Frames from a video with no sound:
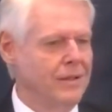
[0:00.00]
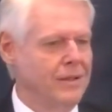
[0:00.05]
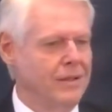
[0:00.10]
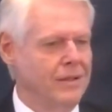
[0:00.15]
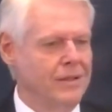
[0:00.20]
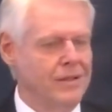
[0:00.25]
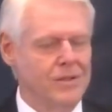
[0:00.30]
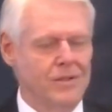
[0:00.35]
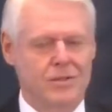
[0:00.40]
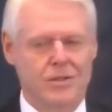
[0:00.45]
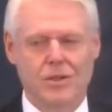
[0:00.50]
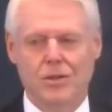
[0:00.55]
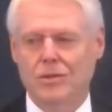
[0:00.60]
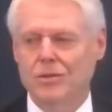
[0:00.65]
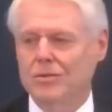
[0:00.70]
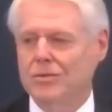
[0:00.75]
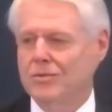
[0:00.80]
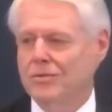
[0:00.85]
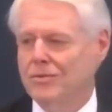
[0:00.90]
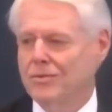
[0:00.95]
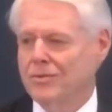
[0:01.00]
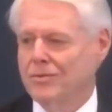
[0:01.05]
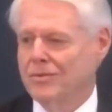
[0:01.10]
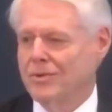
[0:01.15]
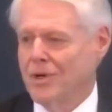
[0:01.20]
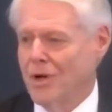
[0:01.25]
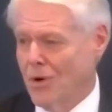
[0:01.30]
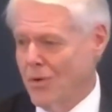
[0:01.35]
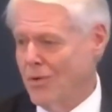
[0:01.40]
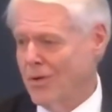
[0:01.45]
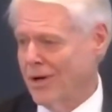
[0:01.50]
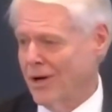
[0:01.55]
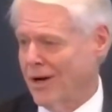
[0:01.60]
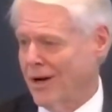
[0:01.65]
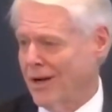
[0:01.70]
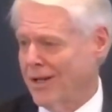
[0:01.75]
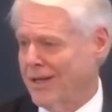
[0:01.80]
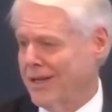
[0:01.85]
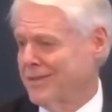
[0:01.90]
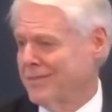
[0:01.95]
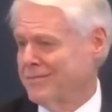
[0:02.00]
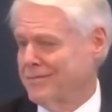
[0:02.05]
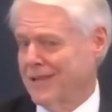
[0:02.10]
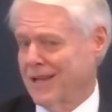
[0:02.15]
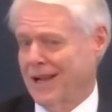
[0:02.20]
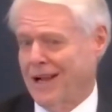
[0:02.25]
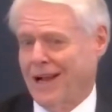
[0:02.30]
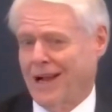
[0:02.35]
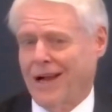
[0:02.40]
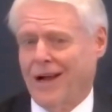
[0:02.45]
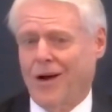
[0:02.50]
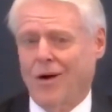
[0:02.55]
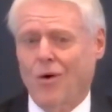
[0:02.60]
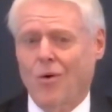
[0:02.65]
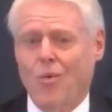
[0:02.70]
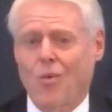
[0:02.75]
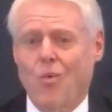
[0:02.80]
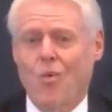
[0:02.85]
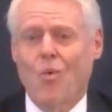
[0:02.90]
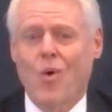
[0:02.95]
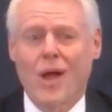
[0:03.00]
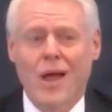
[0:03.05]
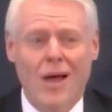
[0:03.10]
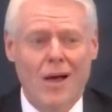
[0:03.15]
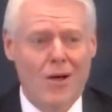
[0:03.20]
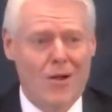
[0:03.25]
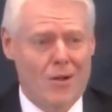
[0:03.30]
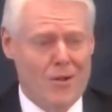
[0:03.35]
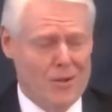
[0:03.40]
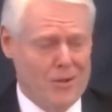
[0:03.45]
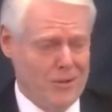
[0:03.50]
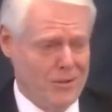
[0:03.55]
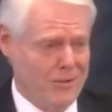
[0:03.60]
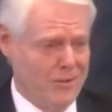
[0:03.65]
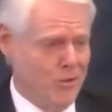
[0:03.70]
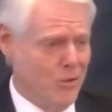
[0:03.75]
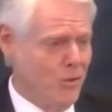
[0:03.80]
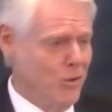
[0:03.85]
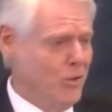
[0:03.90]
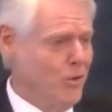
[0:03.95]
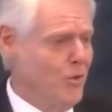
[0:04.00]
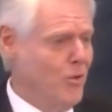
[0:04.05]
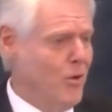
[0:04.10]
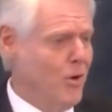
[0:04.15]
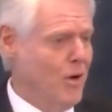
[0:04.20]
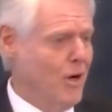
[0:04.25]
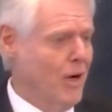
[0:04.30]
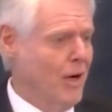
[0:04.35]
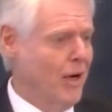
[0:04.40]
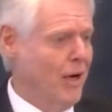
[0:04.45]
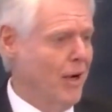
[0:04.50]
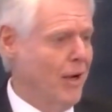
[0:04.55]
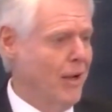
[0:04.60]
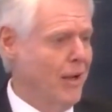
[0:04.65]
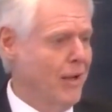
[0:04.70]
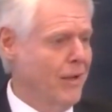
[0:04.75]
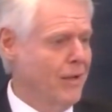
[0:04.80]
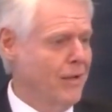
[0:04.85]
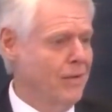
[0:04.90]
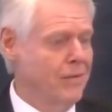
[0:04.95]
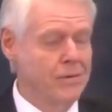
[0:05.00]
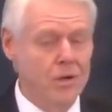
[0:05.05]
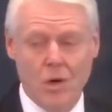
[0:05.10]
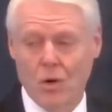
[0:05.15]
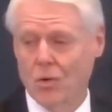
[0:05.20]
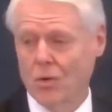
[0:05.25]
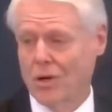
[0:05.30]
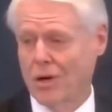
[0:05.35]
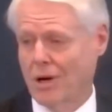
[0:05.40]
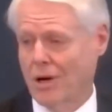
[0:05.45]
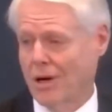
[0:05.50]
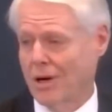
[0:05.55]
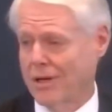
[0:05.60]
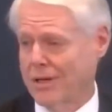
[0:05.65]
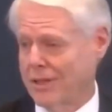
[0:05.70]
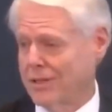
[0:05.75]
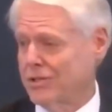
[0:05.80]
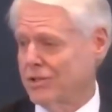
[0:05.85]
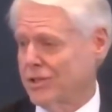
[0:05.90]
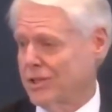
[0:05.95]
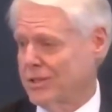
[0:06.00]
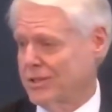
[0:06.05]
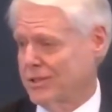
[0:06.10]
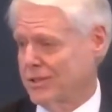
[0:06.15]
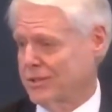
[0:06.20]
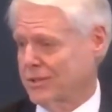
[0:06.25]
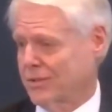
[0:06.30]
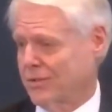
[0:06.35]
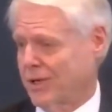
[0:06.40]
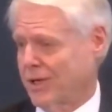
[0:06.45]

Do you know God, and how well do you or I know God and Jesus Christ?